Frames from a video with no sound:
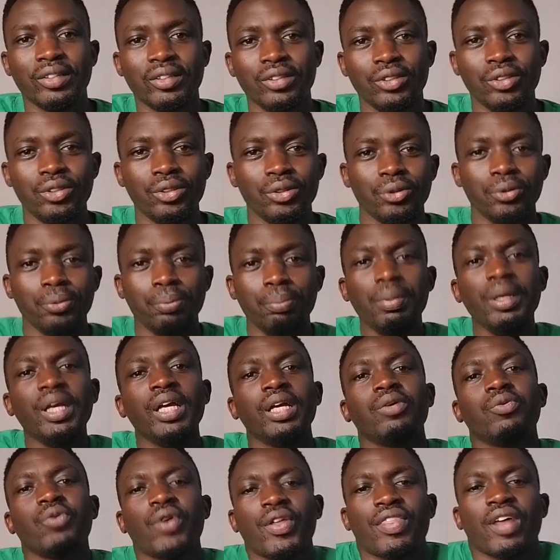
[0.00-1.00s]
you
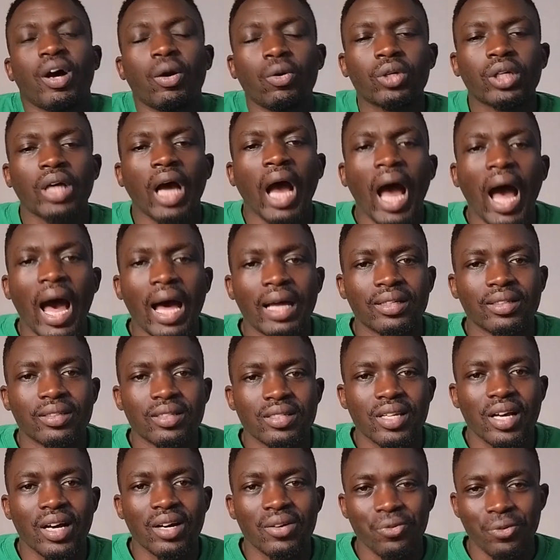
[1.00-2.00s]
being without
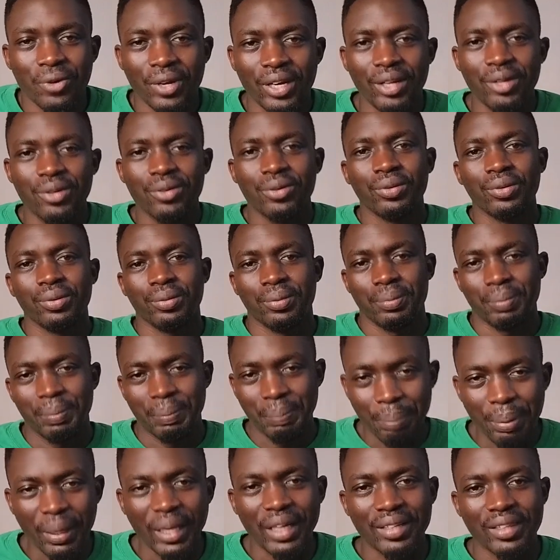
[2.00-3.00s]
hands. How will you
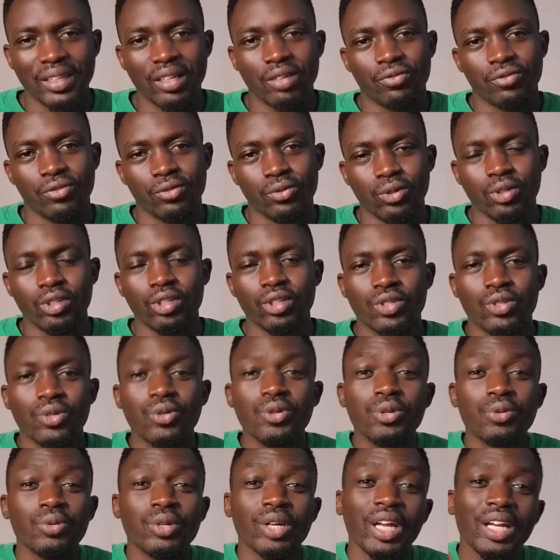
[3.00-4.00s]
pick the food? So
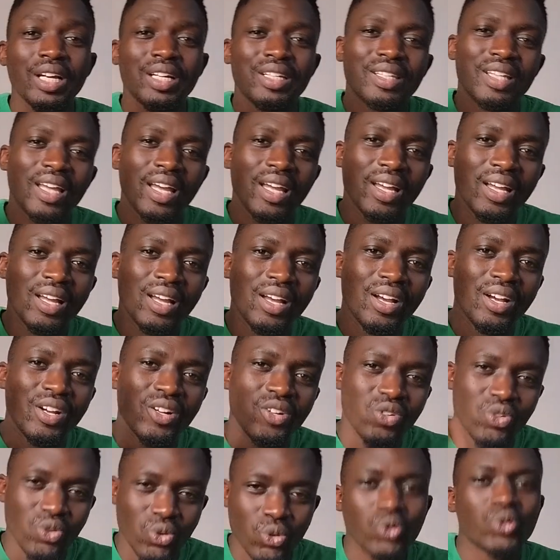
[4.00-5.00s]
you need the
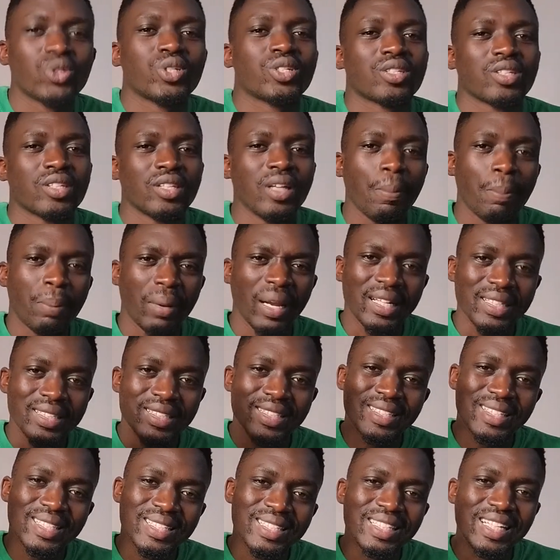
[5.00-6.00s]
roots. The
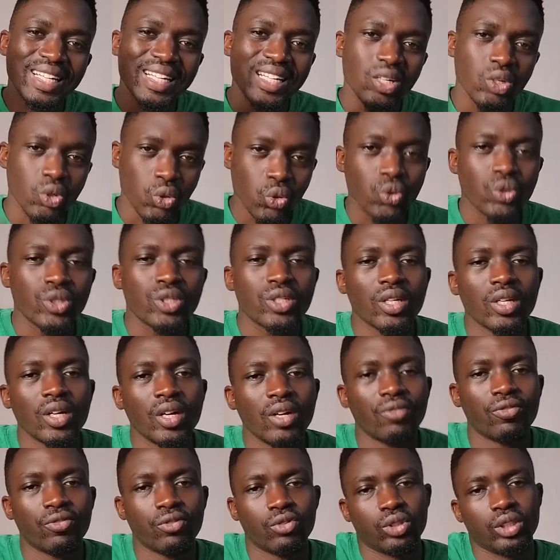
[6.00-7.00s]
plants need the roots
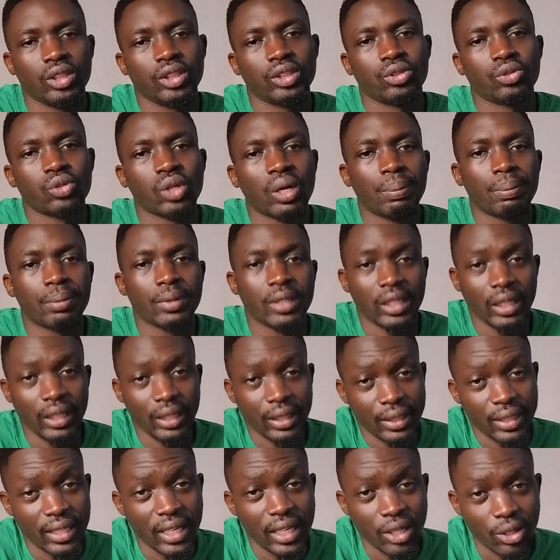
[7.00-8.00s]
for it to
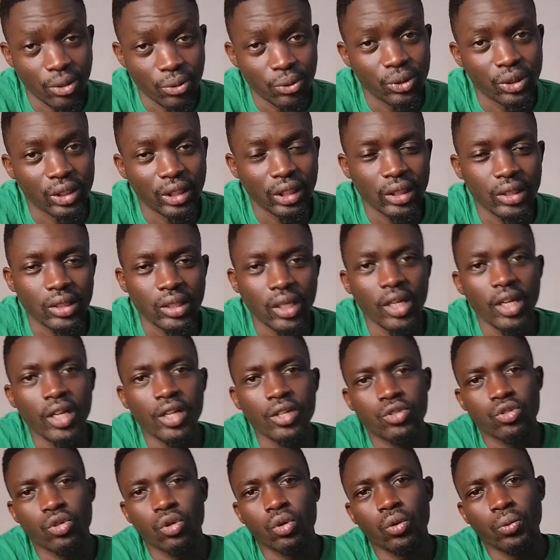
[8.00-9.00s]
uptake the nutrients.
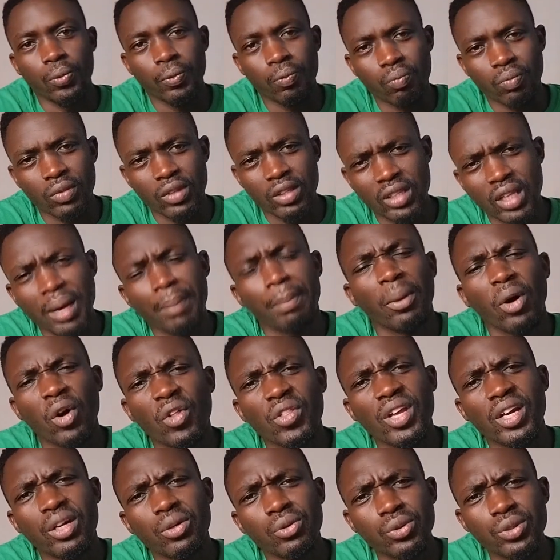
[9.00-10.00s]
So the more
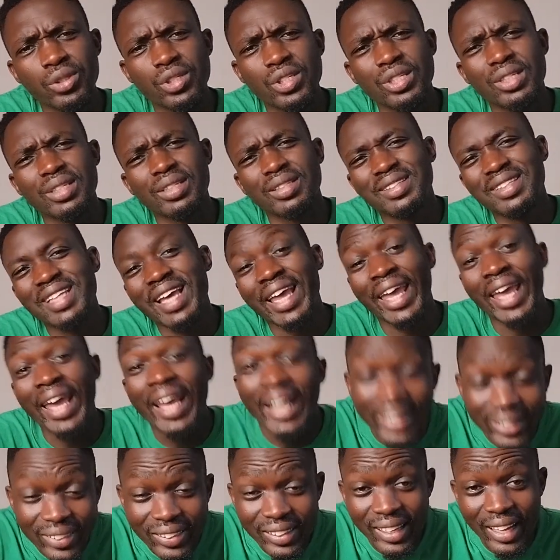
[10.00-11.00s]
the roots, the
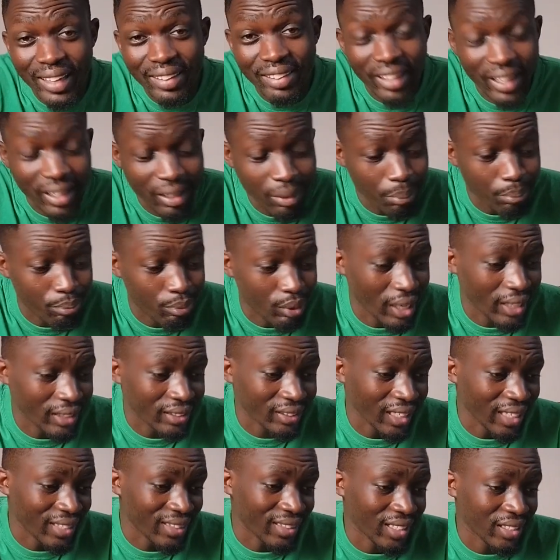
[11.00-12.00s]
healthier the
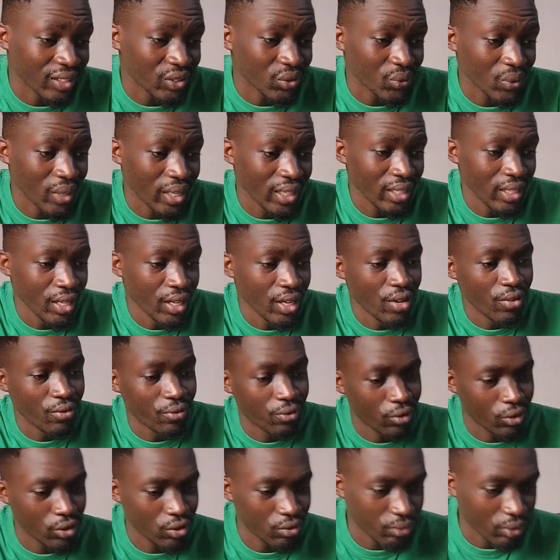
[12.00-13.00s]
plants, and that's why
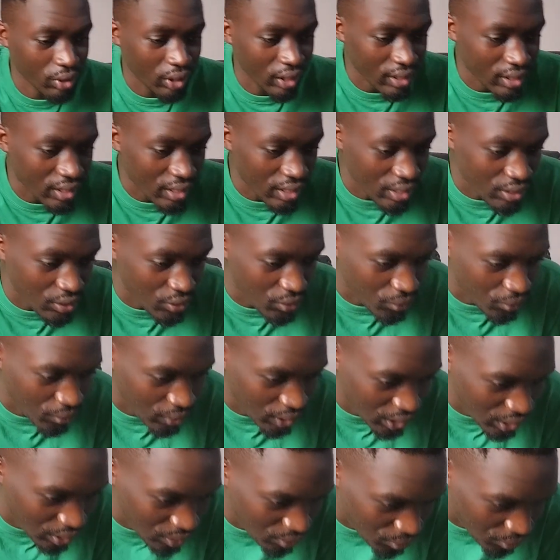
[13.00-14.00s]
phosphorus is
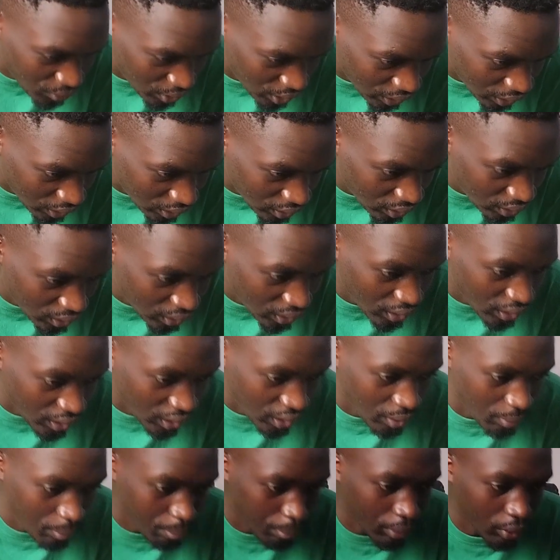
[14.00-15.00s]
very, very
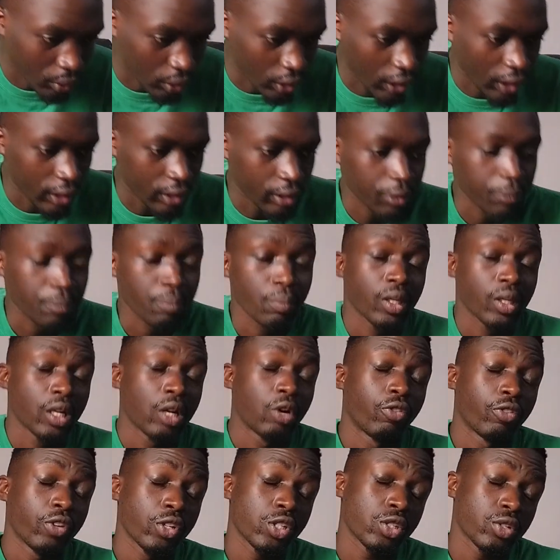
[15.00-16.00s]
important.
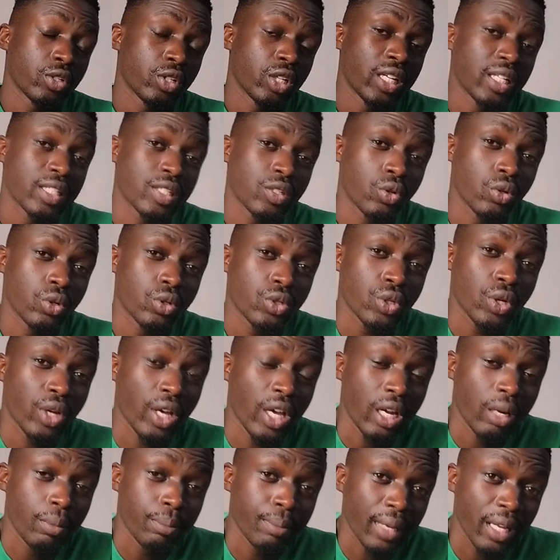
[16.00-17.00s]
Phosphorus also
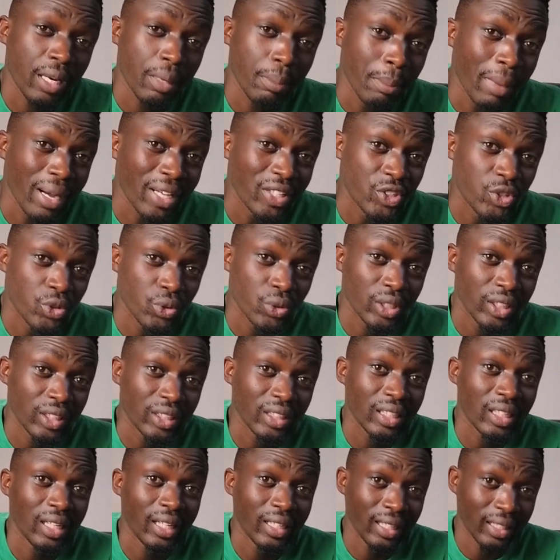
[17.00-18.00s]
helps in
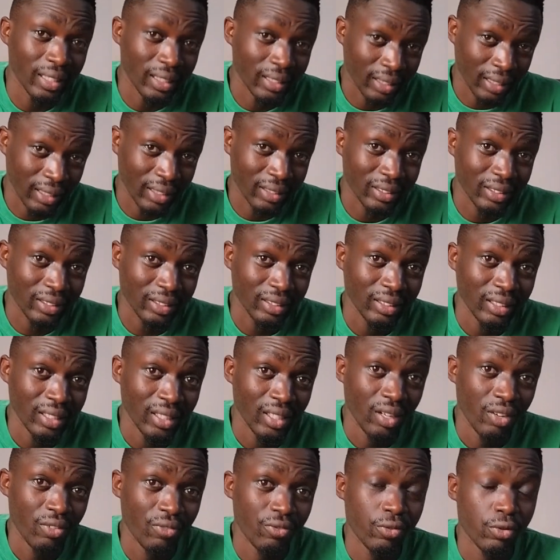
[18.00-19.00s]
maturity rate.
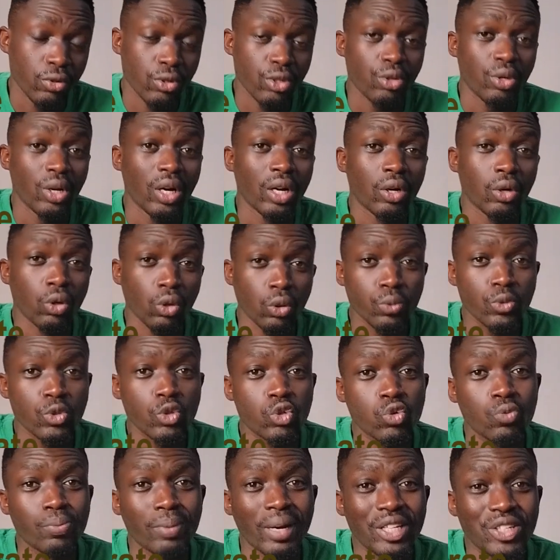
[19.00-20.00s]
For your crops
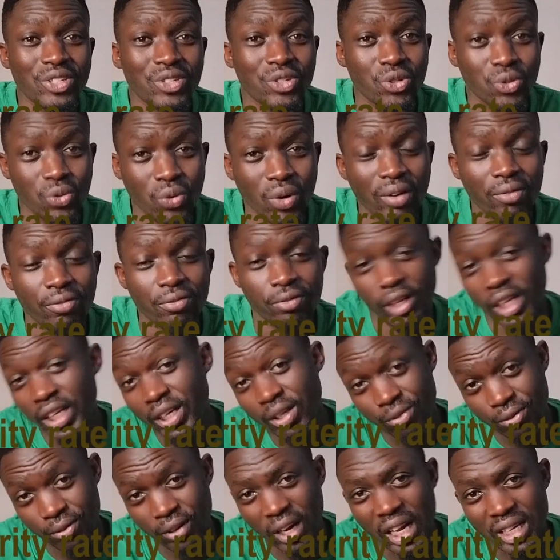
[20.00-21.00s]
to mature
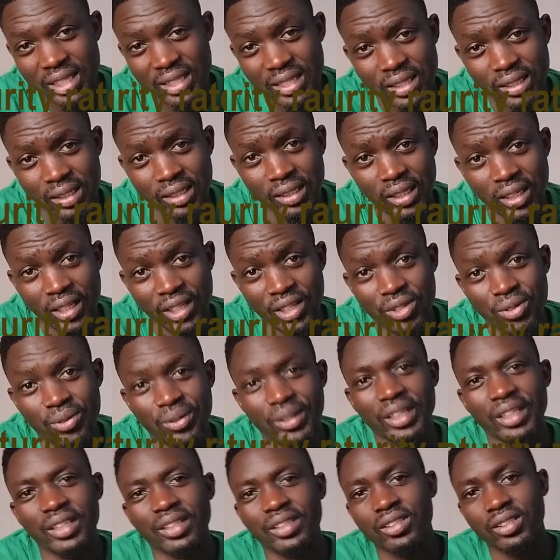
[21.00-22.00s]
very fast,
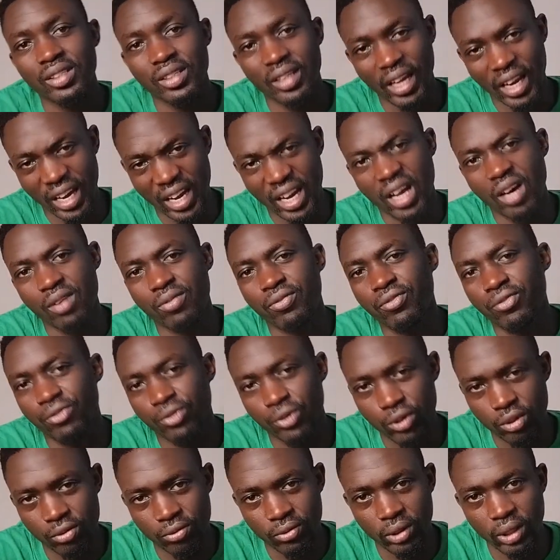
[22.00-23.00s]
you need enough
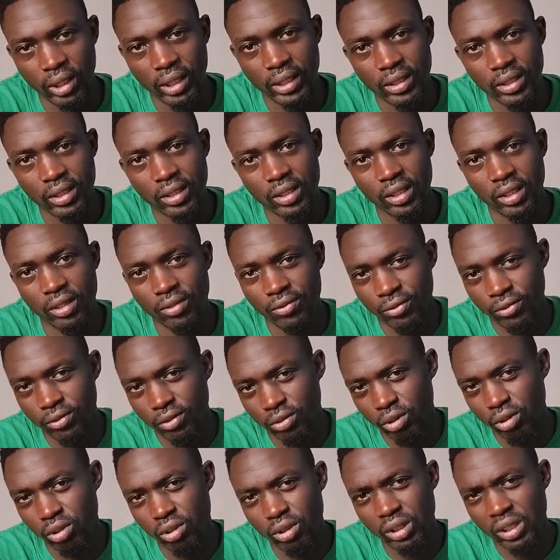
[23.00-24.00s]
phosphorus. If
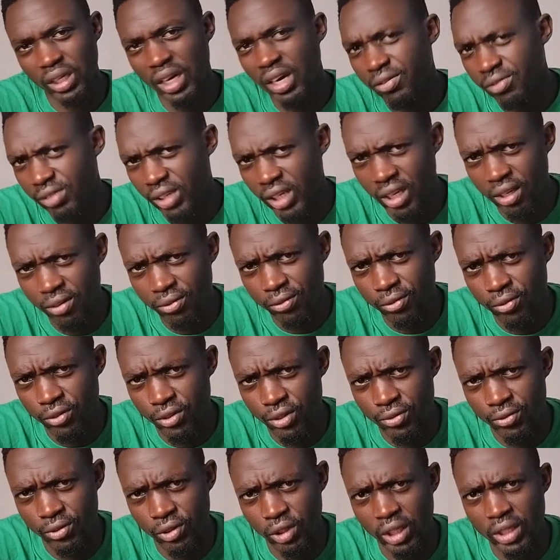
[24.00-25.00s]
you don't have enough
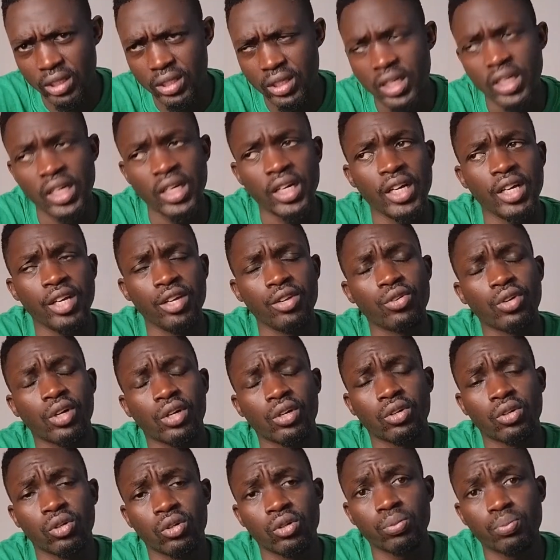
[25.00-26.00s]
phosphorus,
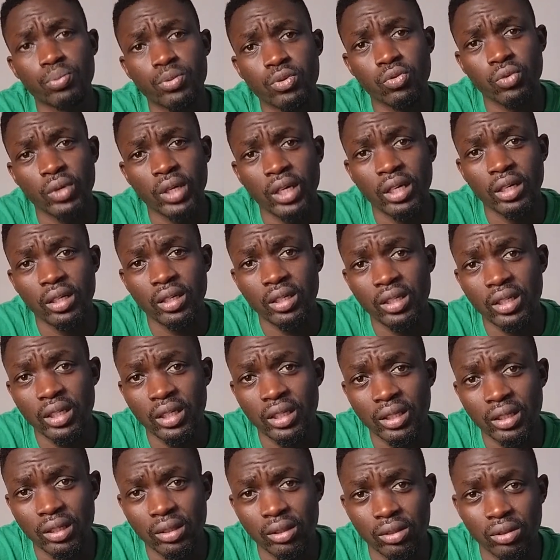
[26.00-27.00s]
your crops will
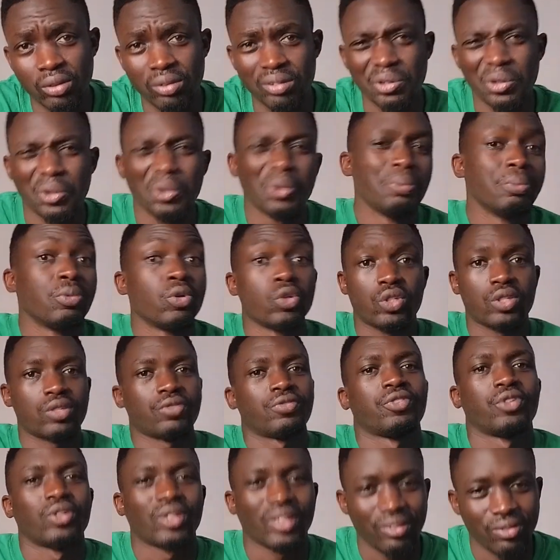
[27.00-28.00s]
take almost
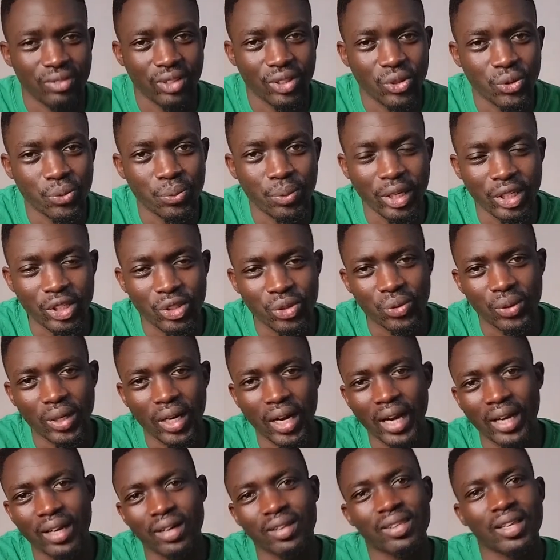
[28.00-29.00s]
forever to
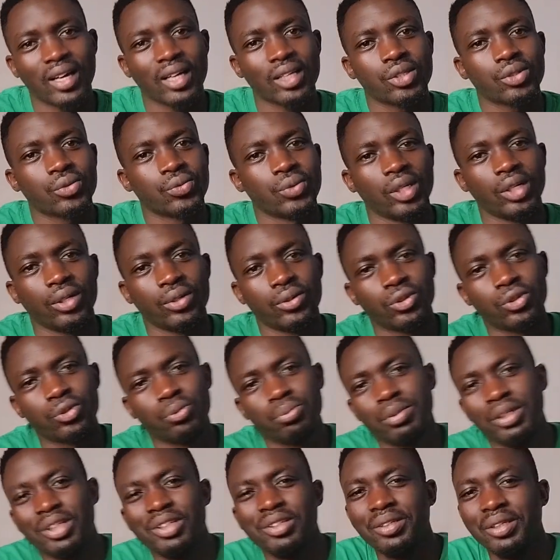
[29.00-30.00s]
mature, and that will not
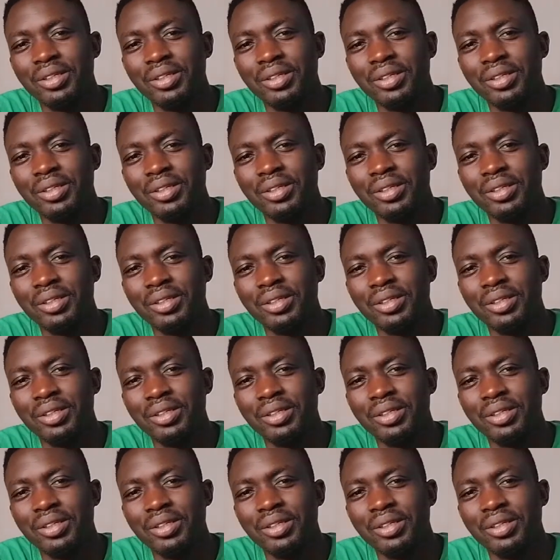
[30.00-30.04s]
be